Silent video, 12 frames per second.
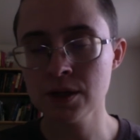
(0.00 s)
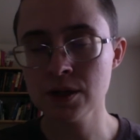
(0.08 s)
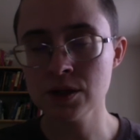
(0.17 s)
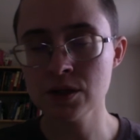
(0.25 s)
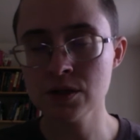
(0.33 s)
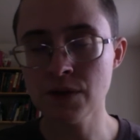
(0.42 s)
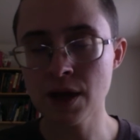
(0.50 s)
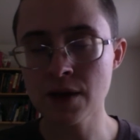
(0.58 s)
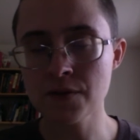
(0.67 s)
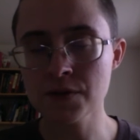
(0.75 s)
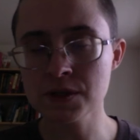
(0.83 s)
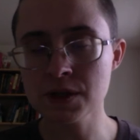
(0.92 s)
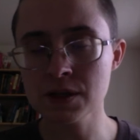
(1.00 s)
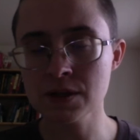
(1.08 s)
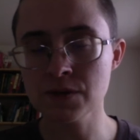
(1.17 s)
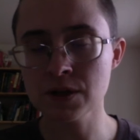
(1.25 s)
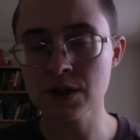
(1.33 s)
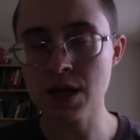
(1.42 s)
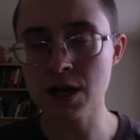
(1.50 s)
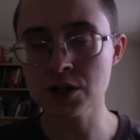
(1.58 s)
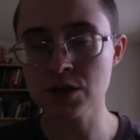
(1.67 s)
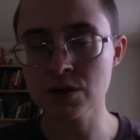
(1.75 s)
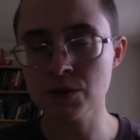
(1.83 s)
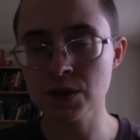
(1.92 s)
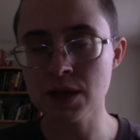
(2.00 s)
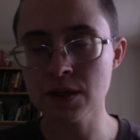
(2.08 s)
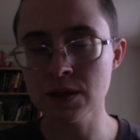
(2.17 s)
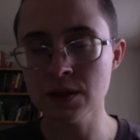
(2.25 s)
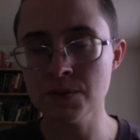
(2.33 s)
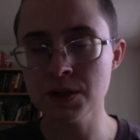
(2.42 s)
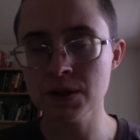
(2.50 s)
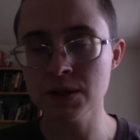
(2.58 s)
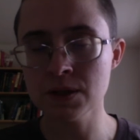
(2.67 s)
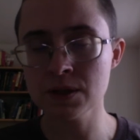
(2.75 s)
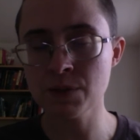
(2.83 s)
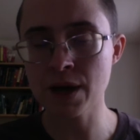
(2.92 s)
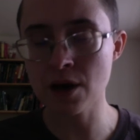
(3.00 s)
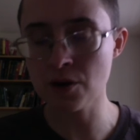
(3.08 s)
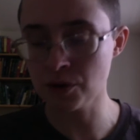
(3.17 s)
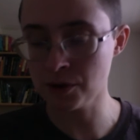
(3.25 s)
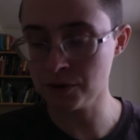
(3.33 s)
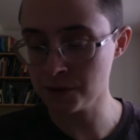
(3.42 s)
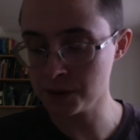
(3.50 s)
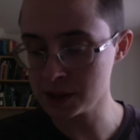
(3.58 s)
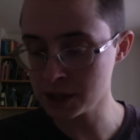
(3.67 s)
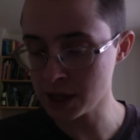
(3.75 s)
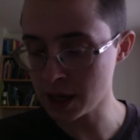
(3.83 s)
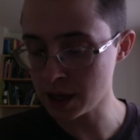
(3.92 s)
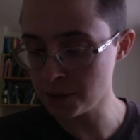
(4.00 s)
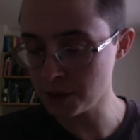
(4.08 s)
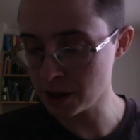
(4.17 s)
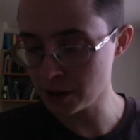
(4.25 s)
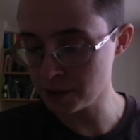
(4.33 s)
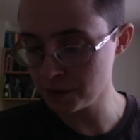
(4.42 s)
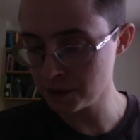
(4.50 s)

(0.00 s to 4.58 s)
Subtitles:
Just have a sense of connection with that limitless power from the sky above.